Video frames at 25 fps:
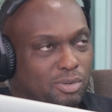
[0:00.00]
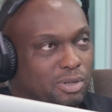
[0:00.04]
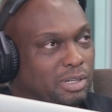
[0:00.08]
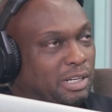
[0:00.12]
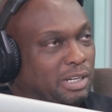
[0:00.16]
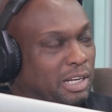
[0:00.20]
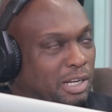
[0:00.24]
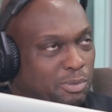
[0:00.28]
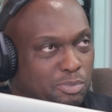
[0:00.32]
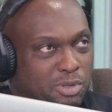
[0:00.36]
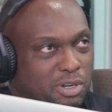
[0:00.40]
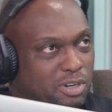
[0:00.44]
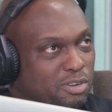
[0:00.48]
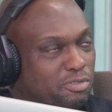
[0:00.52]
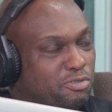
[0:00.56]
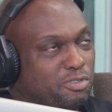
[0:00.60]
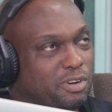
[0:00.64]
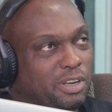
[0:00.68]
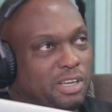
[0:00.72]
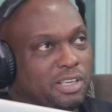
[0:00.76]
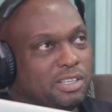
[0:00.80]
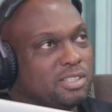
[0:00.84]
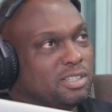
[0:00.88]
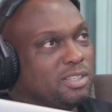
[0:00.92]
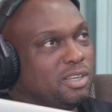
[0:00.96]
let me
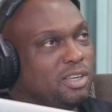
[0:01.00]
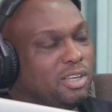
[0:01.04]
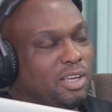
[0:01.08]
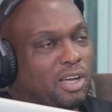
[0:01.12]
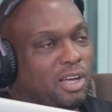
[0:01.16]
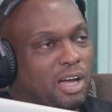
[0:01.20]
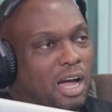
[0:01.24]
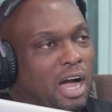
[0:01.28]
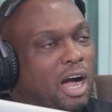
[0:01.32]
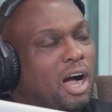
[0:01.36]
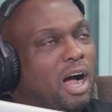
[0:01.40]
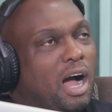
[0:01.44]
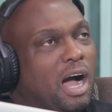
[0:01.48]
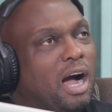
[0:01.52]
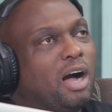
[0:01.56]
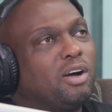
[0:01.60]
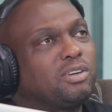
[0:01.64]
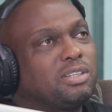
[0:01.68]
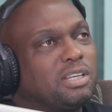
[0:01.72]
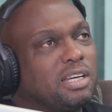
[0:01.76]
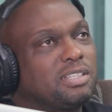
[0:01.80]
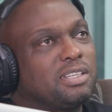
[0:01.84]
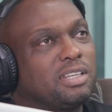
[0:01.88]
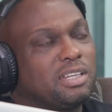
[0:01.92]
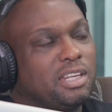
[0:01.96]
rephrase, how
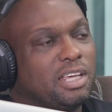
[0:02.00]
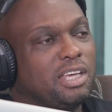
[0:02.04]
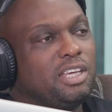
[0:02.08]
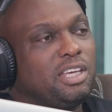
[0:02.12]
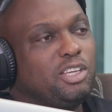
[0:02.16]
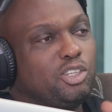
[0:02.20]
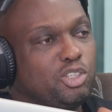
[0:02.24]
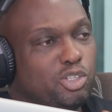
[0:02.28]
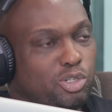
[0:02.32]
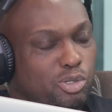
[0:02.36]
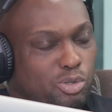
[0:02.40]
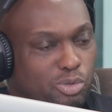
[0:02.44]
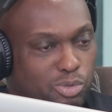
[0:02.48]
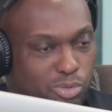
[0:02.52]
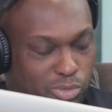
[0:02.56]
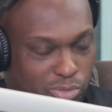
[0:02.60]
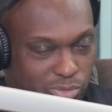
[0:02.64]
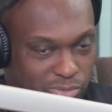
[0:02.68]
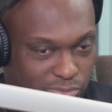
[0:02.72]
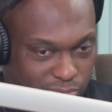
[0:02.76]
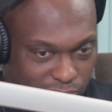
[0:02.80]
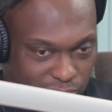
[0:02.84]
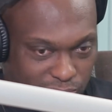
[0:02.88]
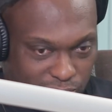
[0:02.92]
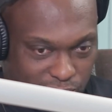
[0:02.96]
does it hit you?
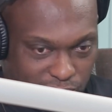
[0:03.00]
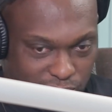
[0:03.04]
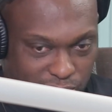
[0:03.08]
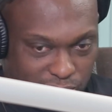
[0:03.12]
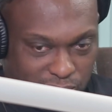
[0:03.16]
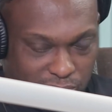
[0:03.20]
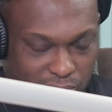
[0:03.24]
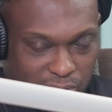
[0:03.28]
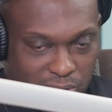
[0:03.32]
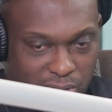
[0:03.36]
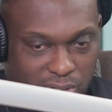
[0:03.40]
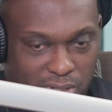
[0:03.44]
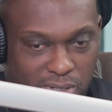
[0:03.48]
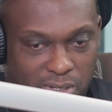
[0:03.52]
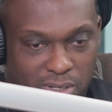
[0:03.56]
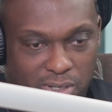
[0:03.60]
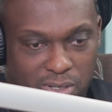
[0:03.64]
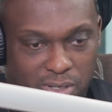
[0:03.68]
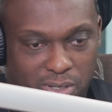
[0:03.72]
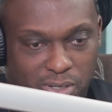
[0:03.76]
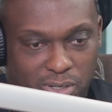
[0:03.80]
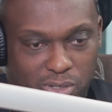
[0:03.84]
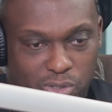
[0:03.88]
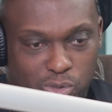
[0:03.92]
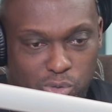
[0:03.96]

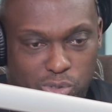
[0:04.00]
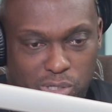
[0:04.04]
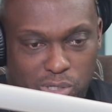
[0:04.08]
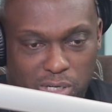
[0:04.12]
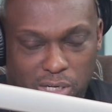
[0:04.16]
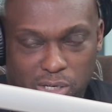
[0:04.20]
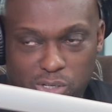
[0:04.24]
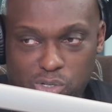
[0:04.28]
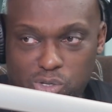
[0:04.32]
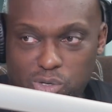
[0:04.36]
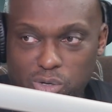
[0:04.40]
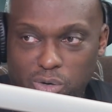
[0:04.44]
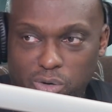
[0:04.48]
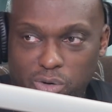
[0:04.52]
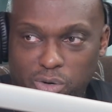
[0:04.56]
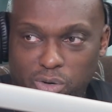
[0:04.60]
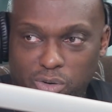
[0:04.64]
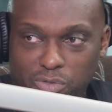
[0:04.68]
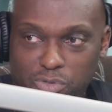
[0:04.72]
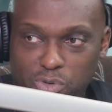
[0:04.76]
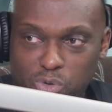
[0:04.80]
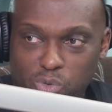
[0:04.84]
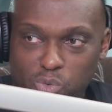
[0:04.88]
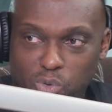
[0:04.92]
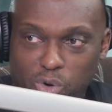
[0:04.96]
You tell a story
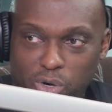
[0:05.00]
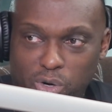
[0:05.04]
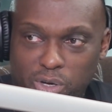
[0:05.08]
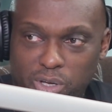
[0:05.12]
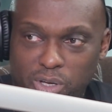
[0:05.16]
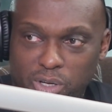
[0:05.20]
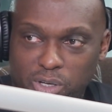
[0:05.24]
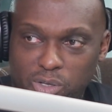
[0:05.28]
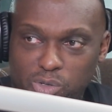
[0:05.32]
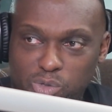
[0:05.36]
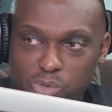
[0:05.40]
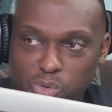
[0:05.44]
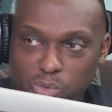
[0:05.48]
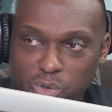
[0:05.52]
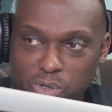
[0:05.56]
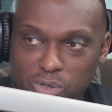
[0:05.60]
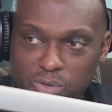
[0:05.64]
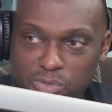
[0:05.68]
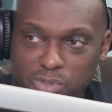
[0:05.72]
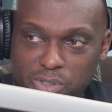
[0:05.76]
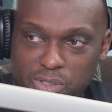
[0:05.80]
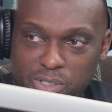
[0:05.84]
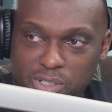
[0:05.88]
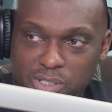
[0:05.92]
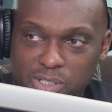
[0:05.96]
of you walking into one
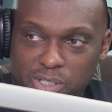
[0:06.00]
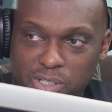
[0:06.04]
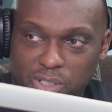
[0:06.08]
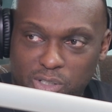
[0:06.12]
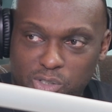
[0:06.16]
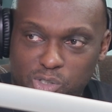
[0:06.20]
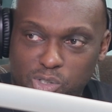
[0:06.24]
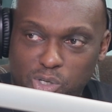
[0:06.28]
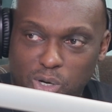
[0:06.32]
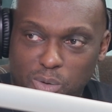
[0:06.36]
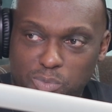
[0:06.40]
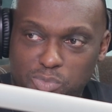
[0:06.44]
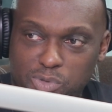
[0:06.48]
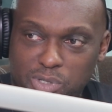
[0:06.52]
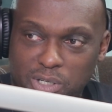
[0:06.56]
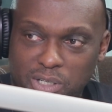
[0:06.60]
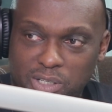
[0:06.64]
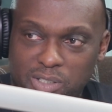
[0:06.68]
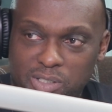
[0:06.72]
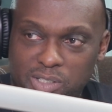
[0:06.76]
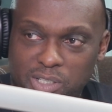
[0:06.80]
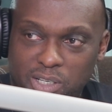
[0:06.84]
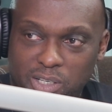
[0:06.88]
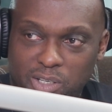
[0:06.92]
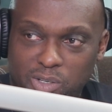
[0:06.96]
of the retail shops
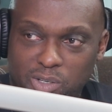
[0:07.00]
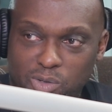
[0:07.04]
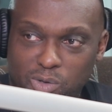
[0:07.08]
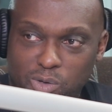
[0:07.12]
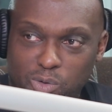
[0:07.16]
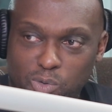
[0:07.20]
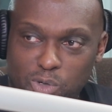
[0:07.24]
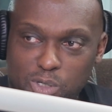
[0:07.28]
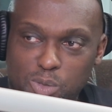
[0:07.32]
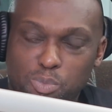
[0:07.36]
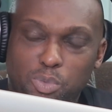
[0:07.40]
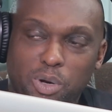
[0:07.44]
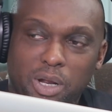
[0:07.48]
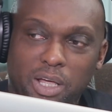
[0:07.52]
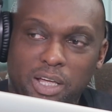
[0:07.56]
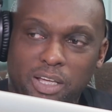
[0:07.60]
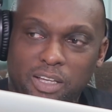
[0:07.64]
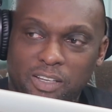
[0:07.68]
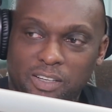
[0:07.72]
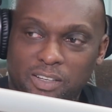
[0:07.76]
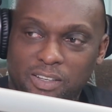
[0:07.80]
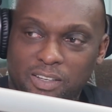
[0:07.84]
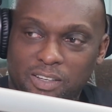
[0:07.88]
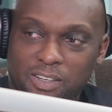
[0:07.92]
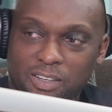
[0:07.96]
and Take It All was
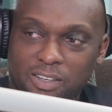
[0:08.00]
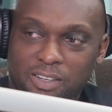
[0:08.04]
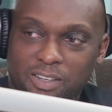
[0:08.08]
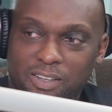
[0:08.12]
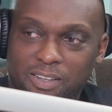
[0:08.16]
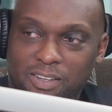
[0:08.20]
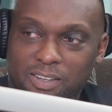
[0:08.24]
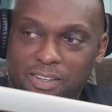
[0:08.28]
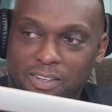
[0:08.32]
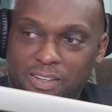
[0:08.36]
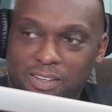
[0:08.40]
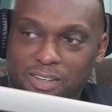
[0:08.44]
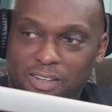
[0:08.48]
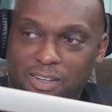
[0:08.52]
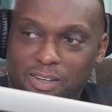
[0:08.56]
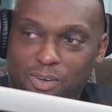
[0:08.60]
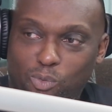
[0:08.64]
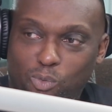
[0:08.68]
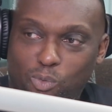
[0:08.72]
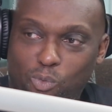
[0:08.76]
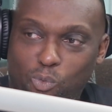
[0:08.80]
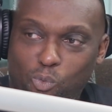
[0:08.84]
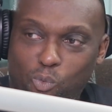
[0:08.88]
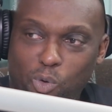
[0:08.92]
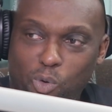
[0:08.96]
playing.
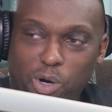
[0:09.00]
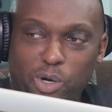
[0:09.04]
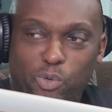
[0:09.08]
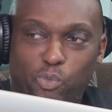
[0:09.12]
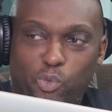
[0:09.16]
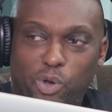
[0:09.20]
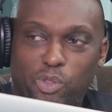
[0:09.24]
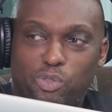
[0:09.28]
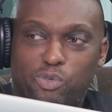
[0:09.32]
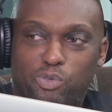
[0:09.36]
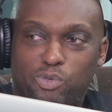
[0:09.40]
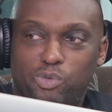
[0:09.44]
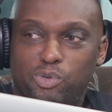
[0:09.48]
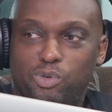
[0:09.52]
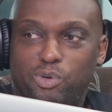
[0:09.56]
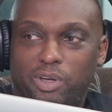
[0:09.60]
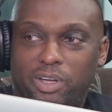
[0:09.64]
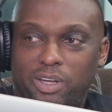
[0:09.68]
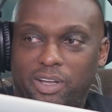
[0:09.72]
What went through your